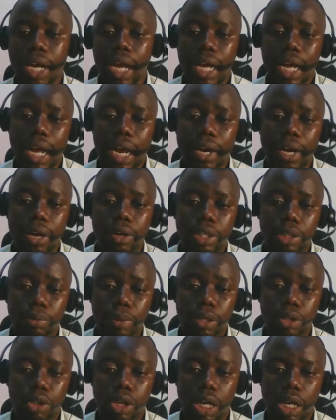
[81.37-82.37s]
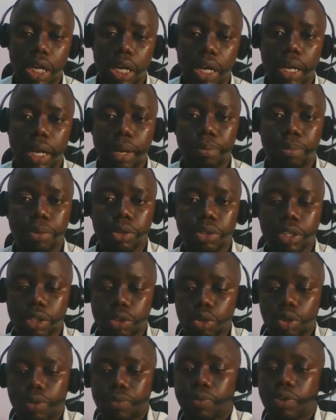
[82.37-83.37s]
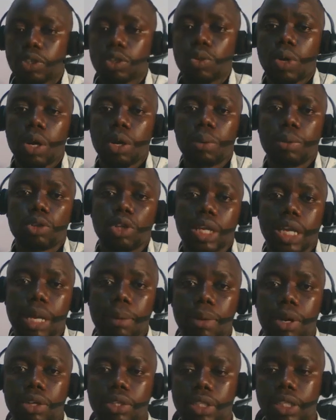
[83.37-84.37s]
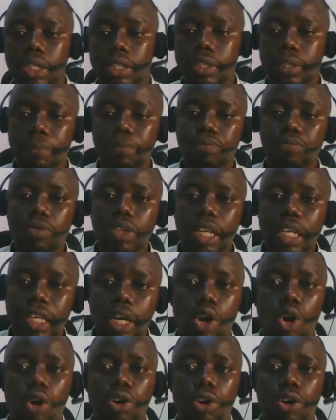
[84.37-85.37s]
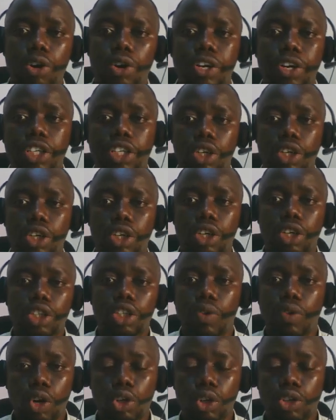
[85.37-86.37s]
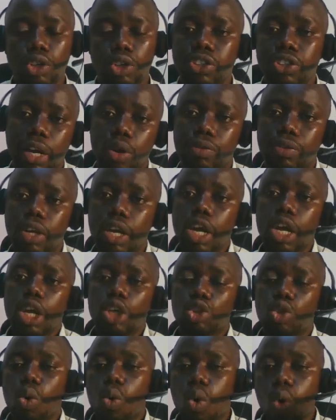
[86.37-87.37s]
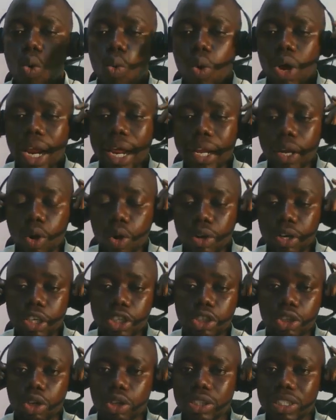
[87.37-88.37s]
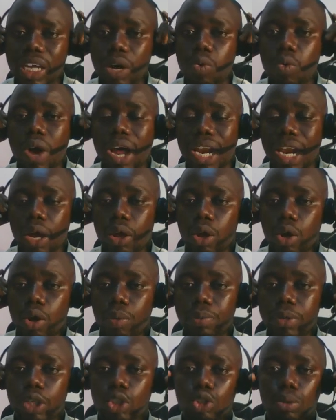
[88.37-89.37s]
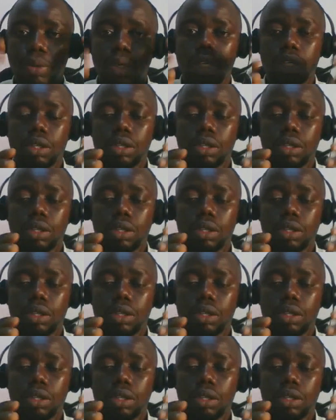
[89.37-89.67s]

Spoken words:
carry out this particular process. So the first one we're going to be talking about is the conditions for voluntary strike off. So what are the conditions that will allow your company to be